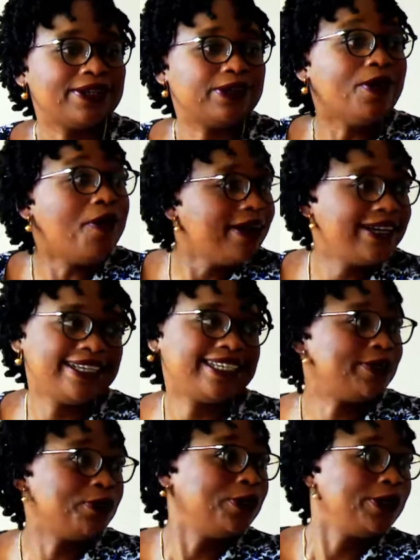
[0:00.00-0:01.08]
hole,
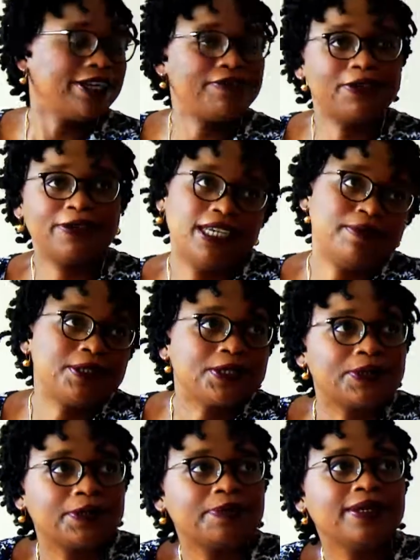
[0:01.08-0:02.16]
we're gonna follow them.
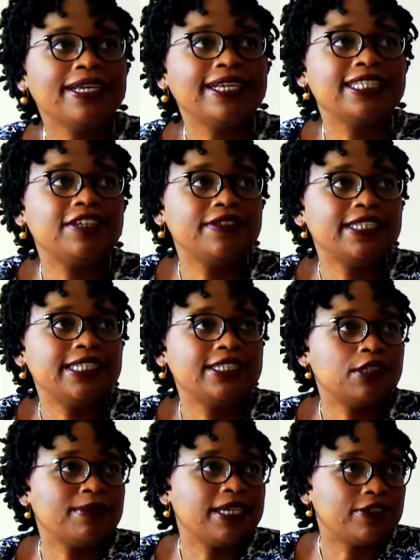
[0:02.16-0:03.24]
So definitely
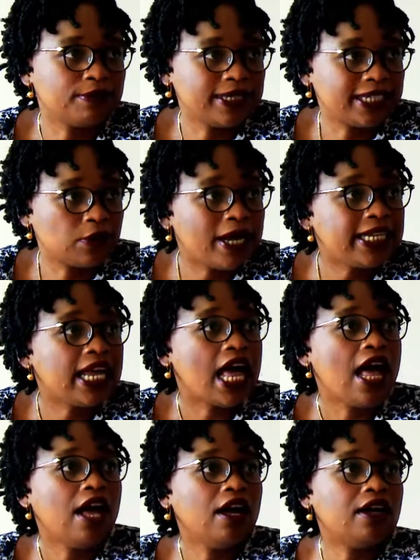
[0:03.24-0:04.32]
not my recommended one.
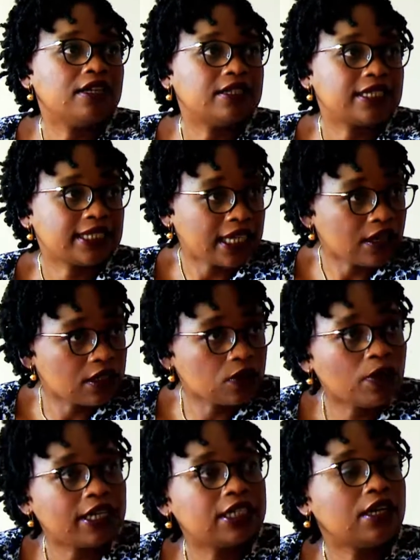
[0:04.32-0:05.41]
The second
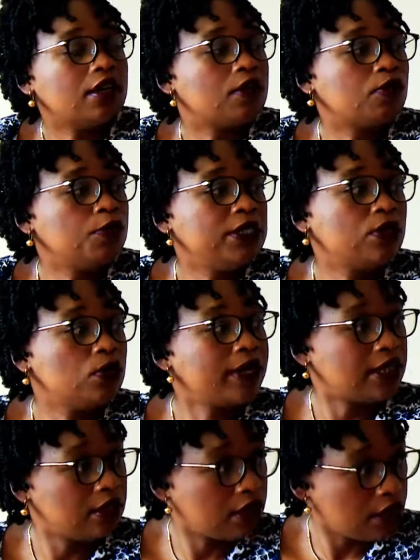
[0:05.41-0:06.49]
one will be to look
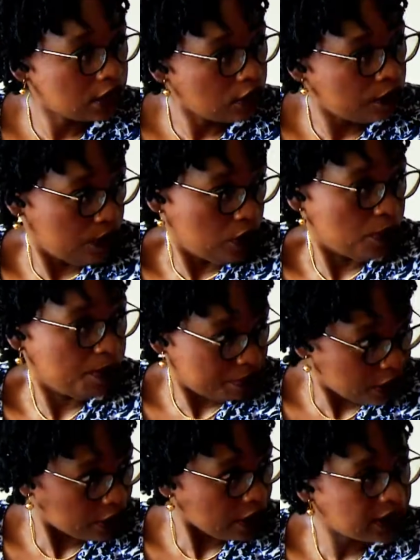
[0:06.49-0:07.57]
at the cost of your
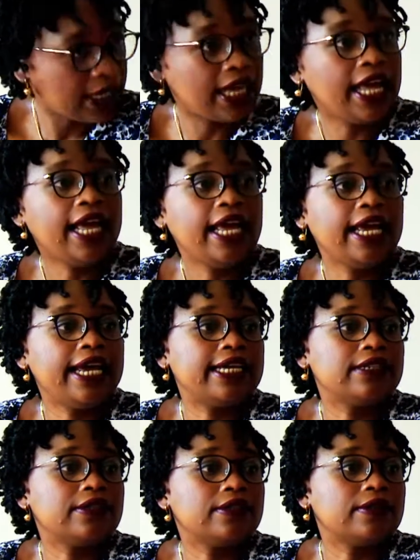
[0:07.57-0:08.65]
product
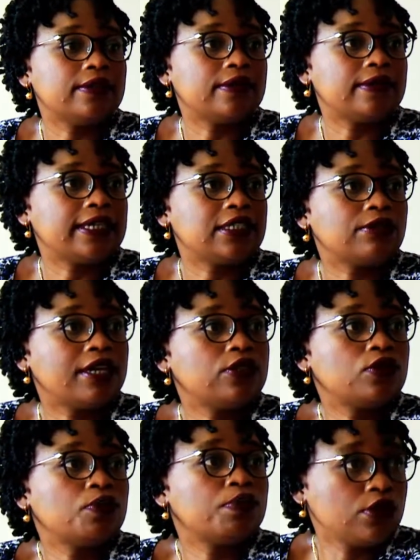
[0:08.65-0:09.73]
and try
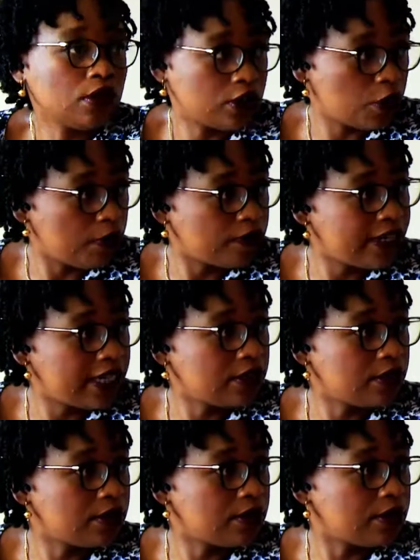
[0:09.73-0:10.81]
to put on top of that
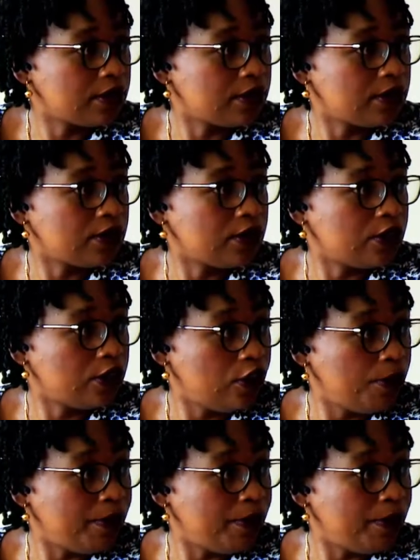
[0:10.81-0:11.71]
a